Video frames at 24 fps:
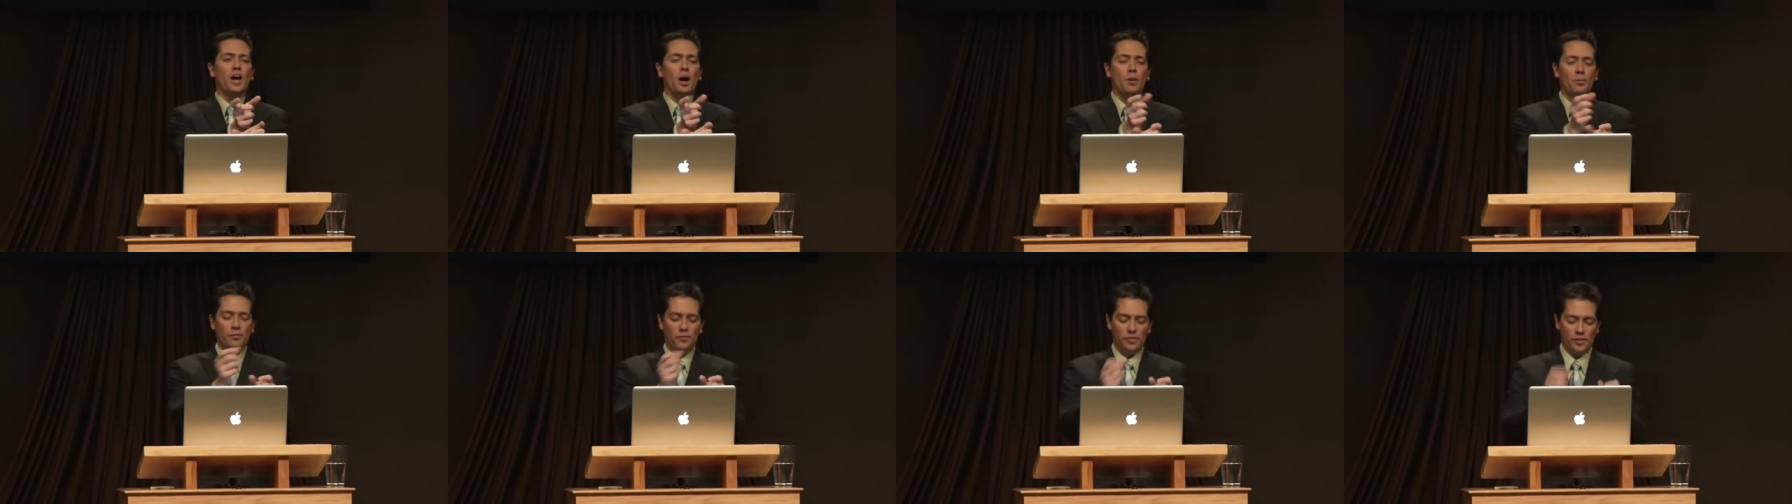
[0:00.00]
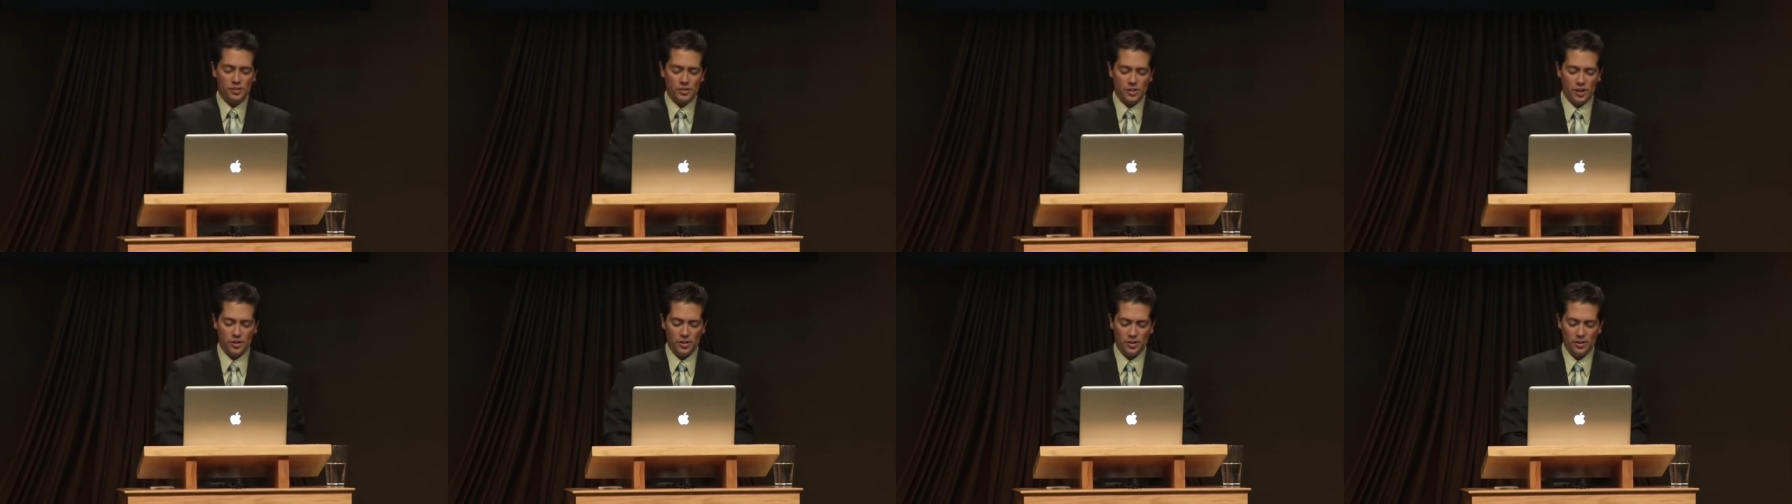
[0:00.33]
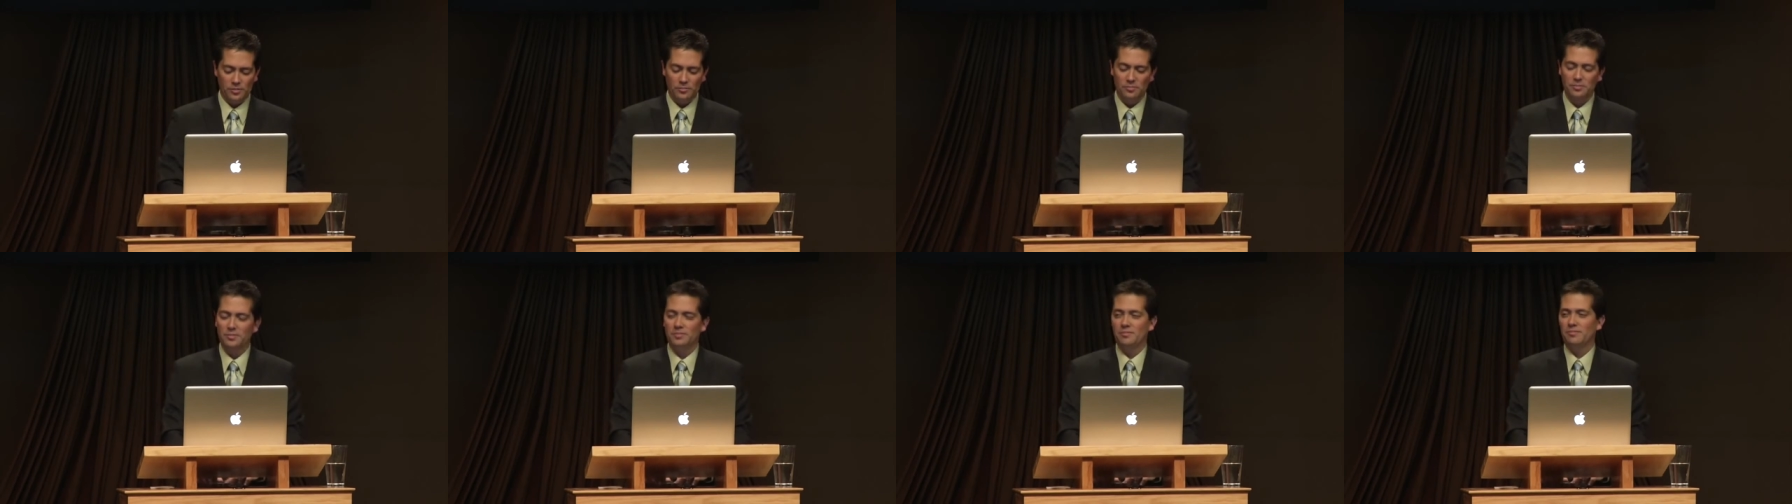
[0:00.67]
top of each
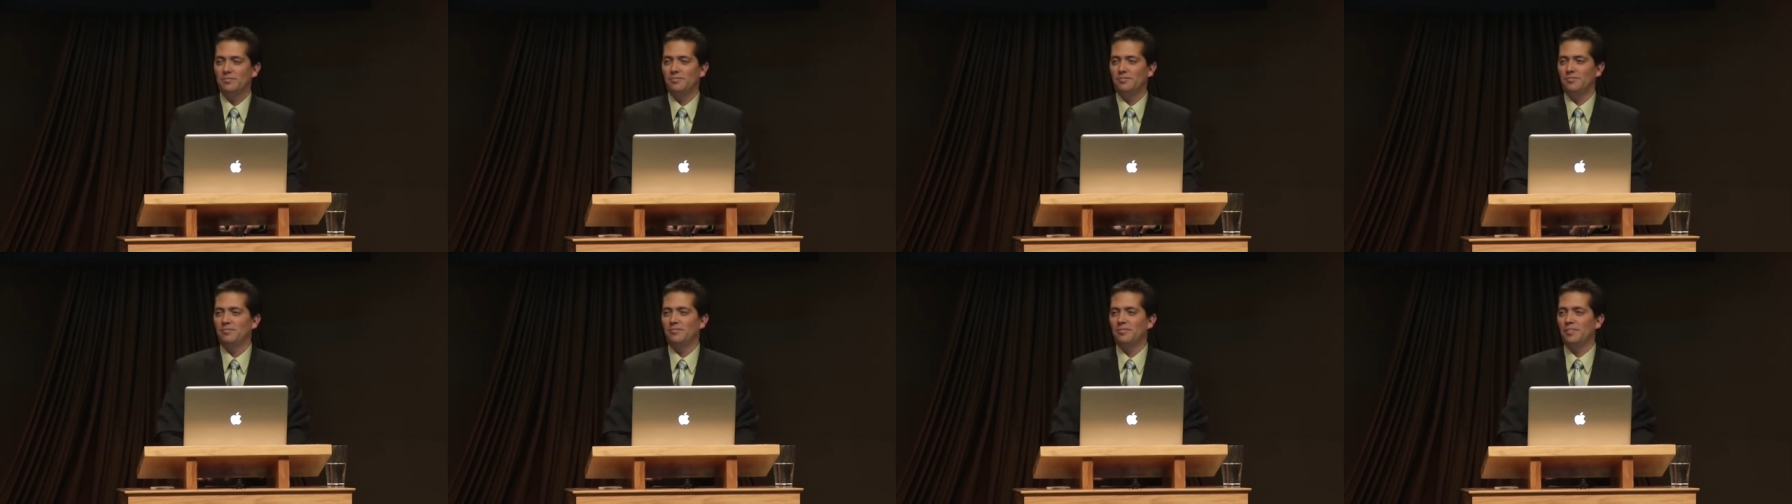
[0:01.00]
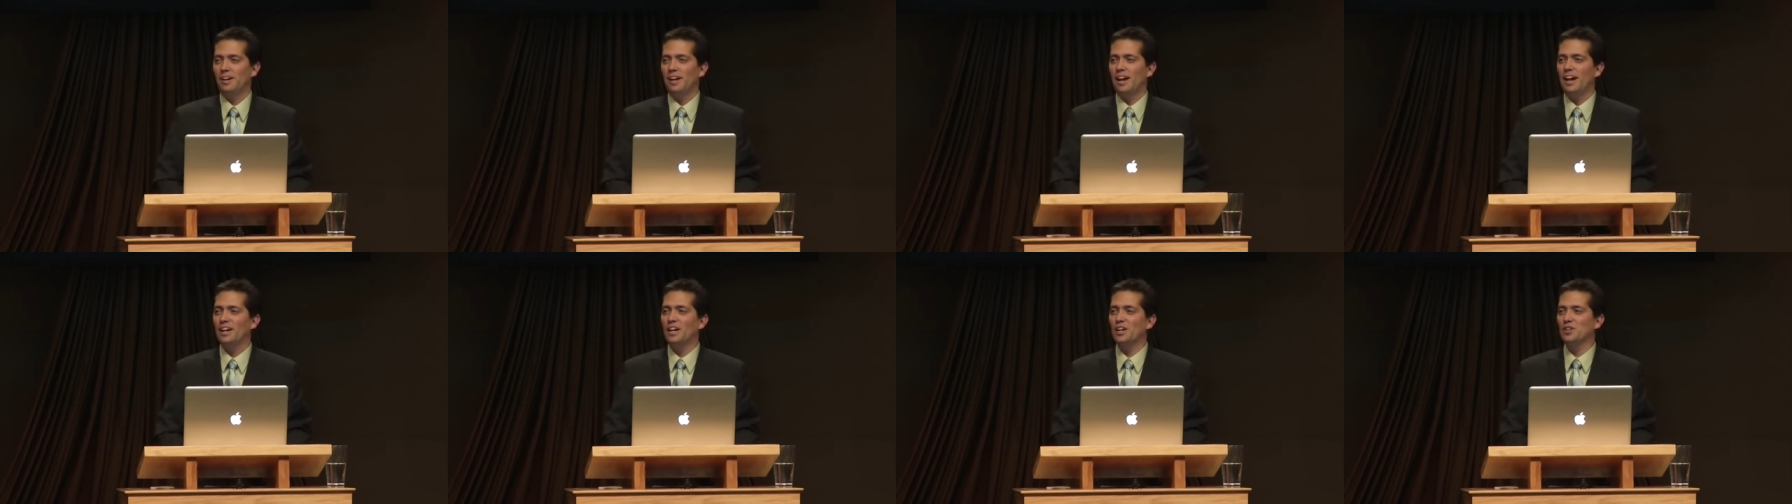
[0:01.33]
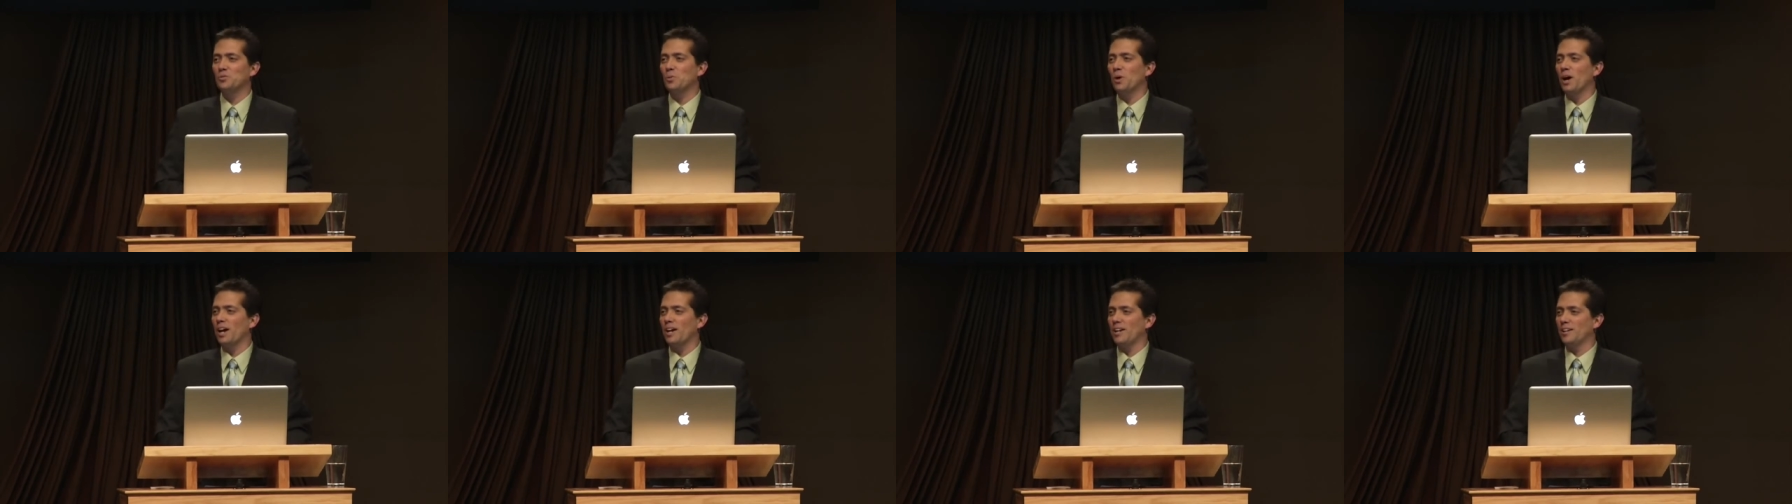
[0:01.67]
other. And
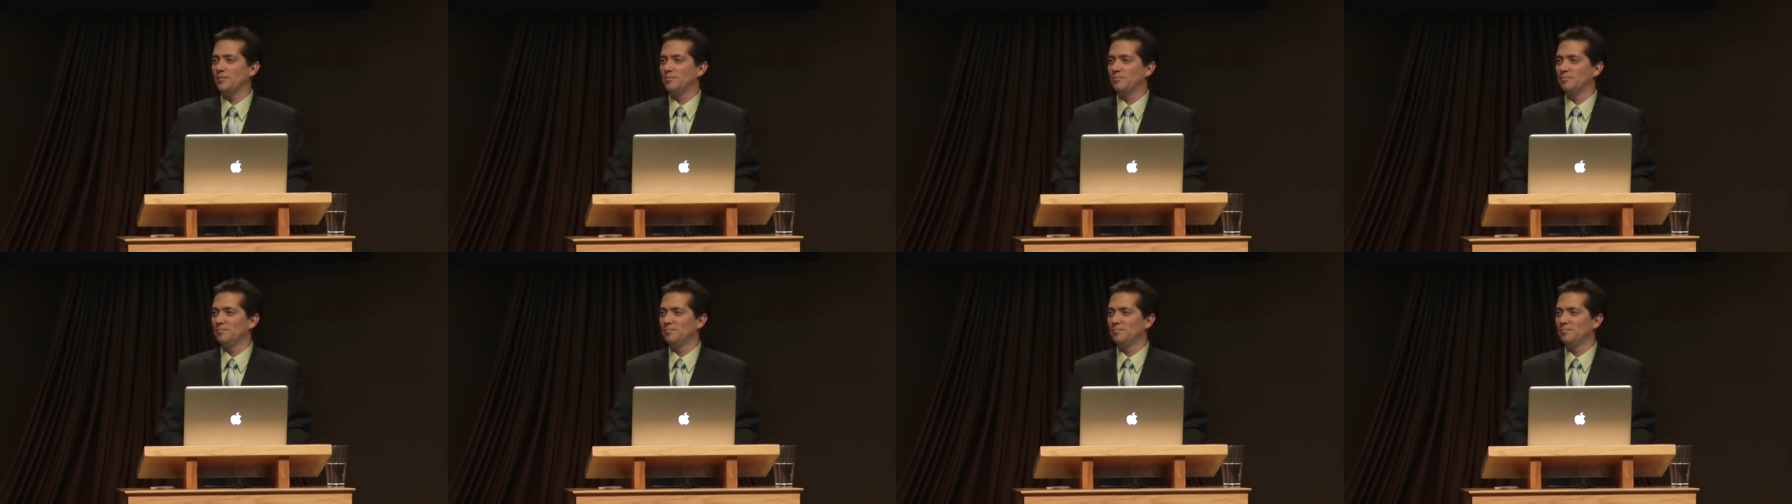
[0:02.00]
guess what?